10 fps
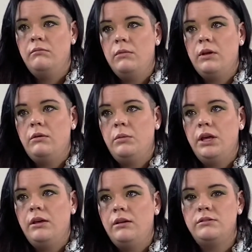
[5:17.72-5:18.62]
gonna
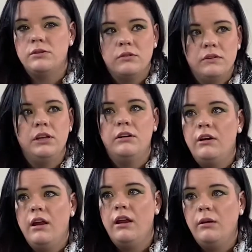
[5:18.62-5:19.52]
be surfing the
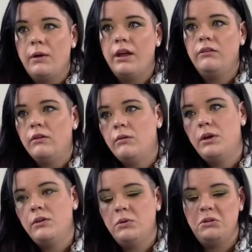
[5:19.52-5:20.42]
internet anyway, so I might
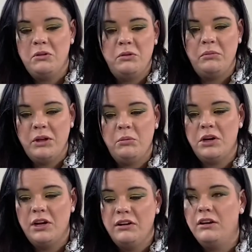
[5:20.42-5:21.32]
as well do something
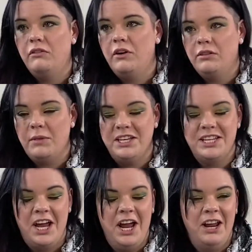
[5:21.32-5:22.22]
productive with my
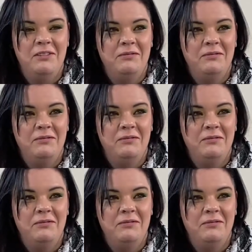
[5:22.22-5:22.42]
time.